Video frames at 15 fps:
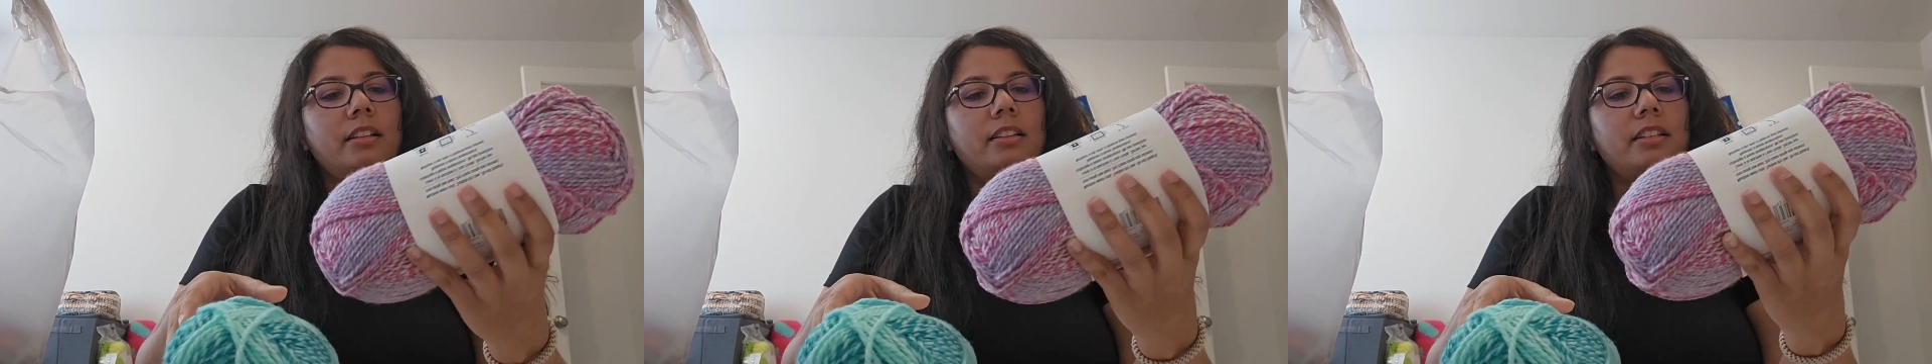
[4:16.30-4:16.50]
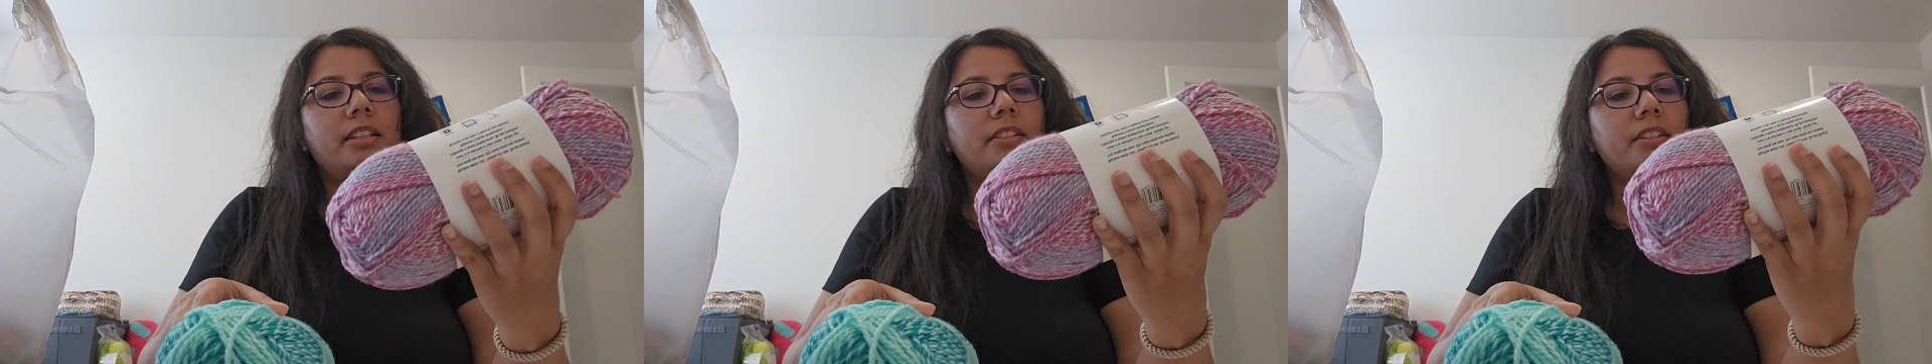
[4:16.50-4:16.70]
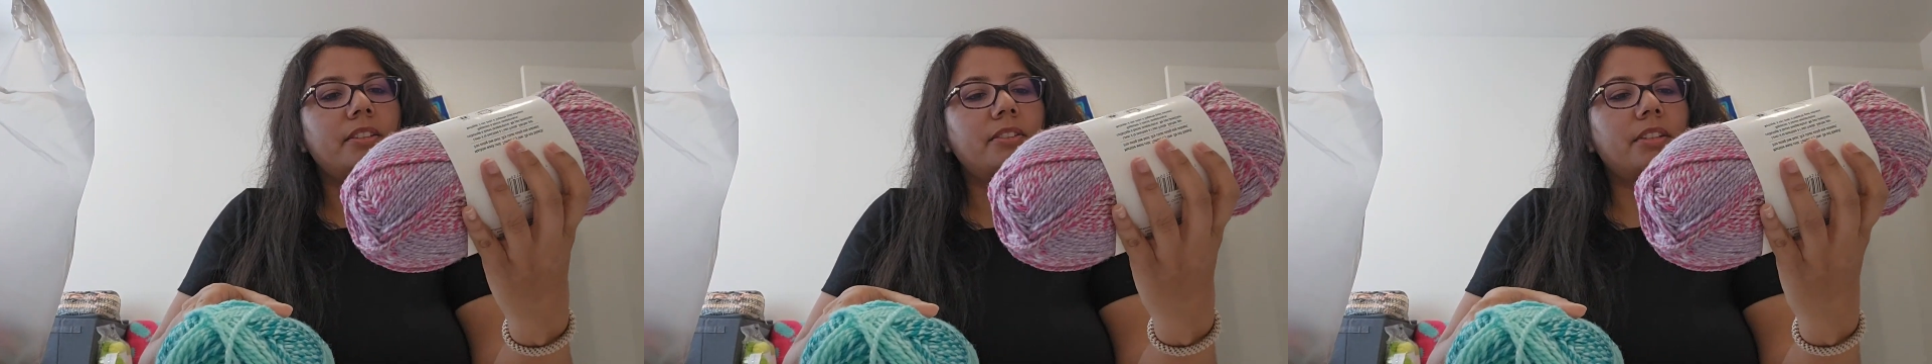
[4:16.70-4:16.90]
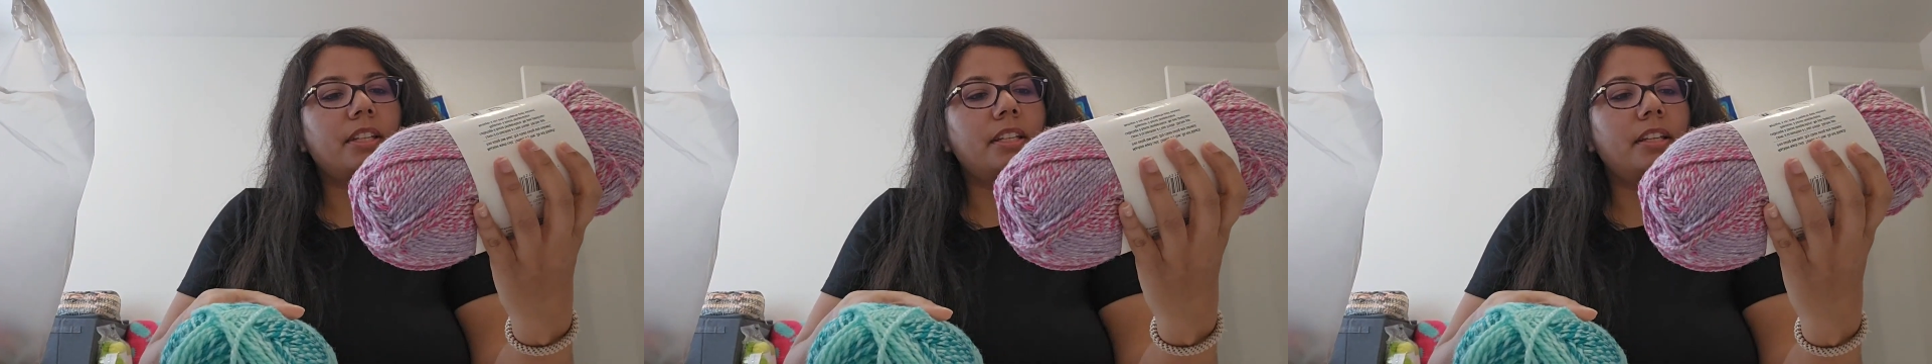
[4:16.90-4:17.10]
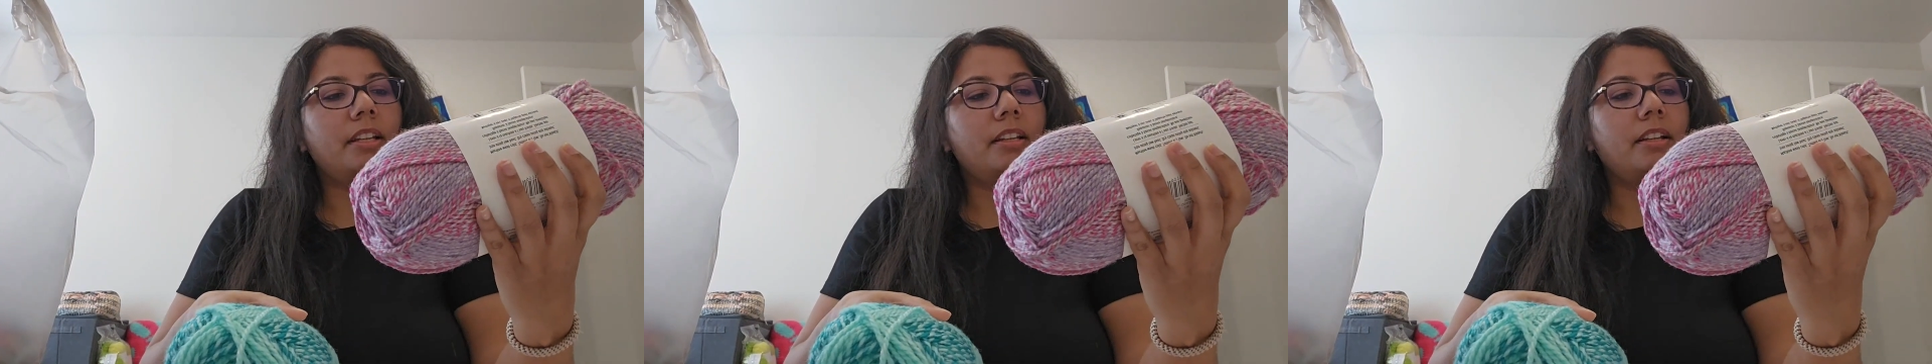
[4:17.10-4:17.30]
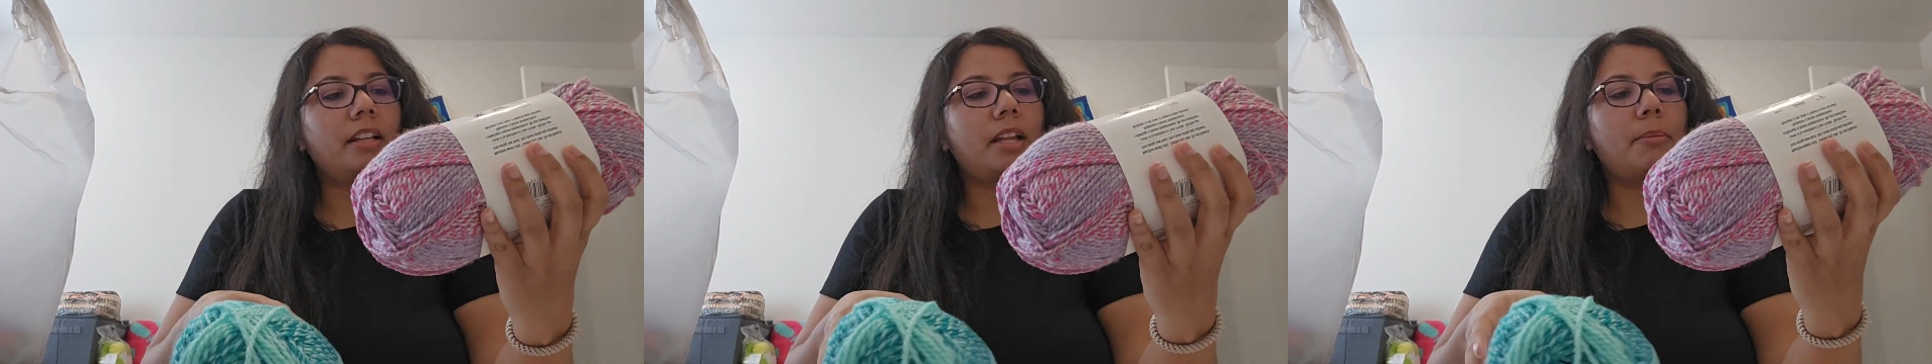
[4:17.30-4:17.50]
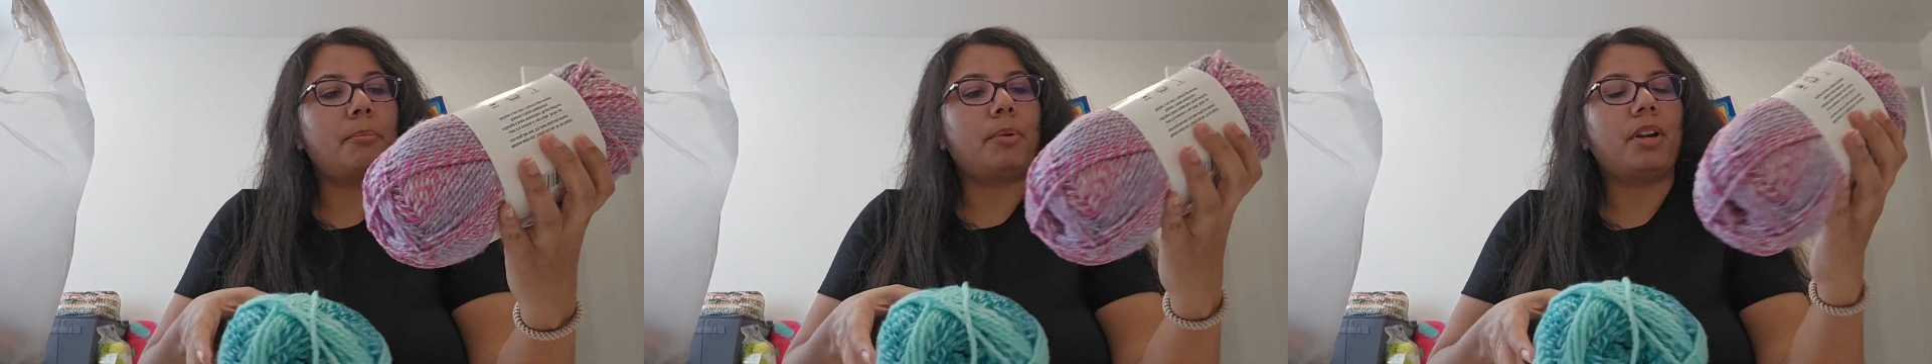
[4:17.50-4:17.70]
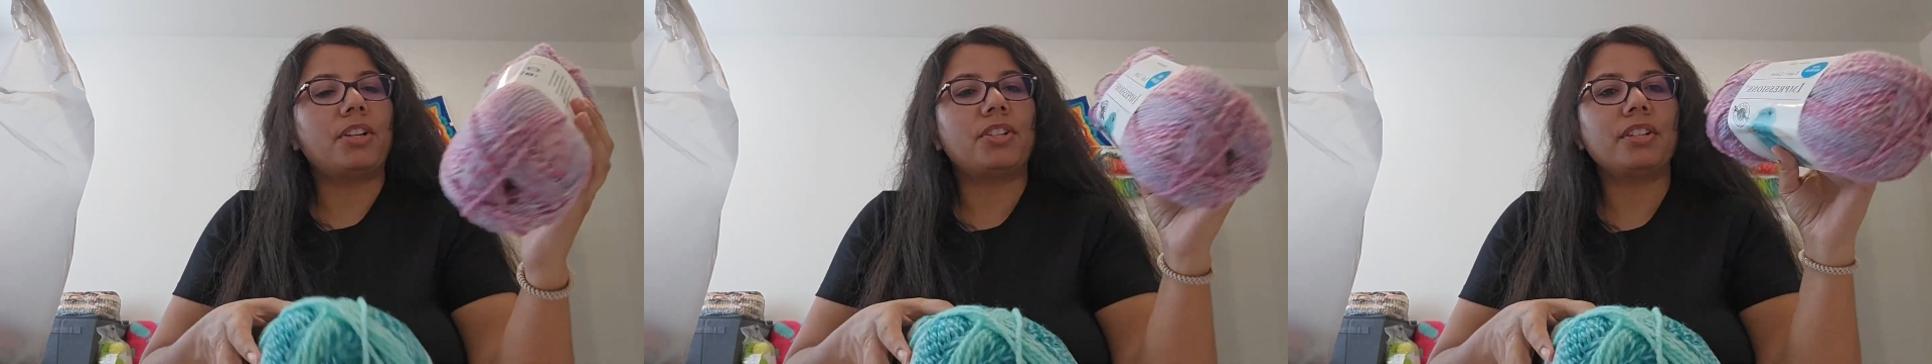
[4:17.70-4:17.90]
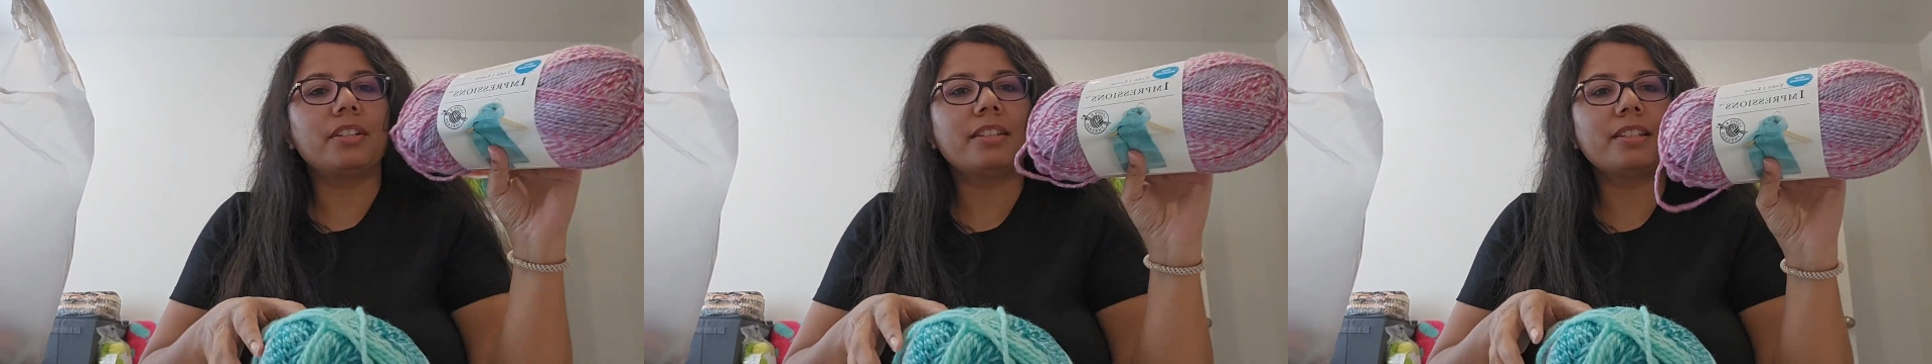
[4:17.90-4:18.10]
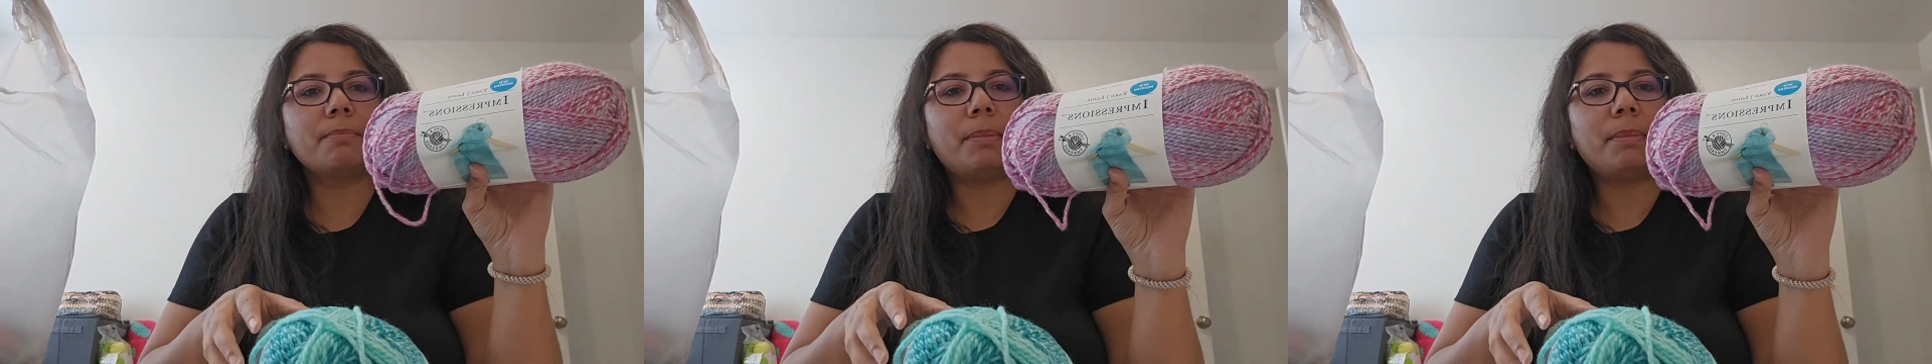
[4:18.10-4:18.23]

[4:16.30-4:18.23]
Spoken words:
this is the Impressions